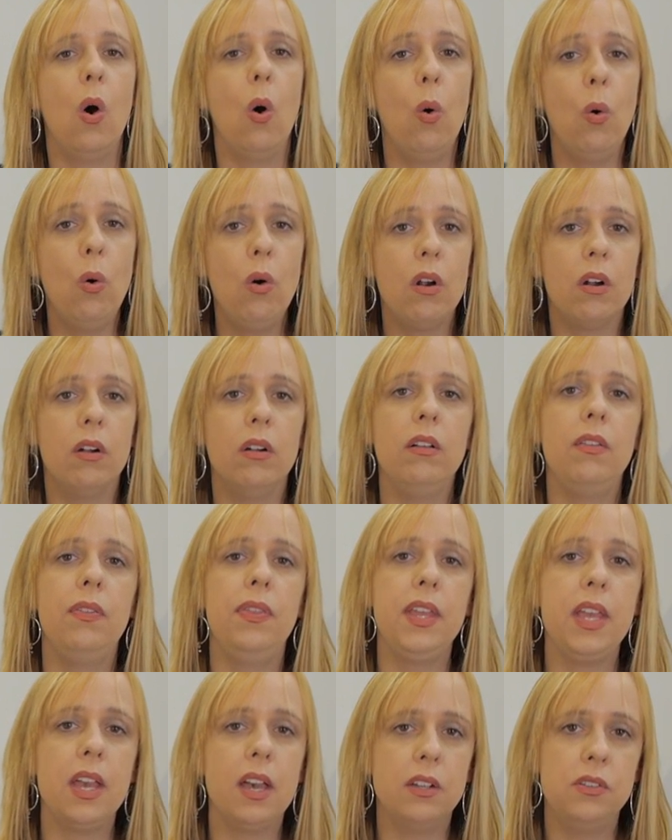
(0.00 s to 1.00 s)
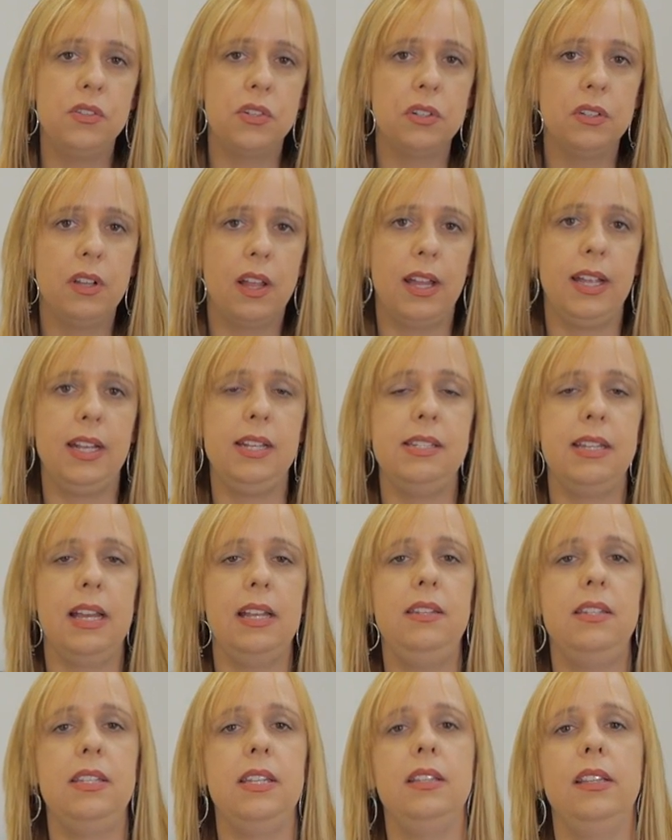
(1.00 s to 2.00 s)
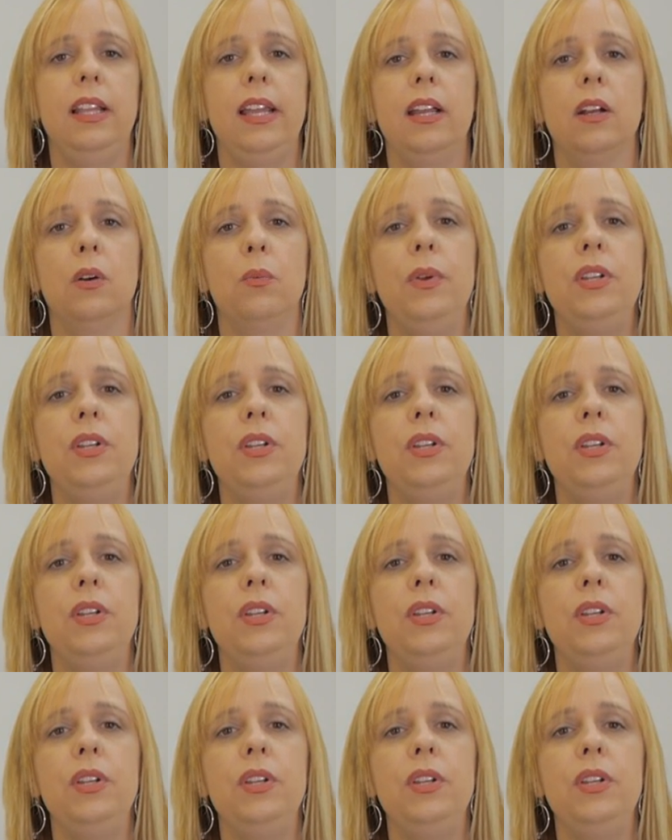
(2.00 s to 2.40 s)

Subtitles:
or the underlying dentin layer,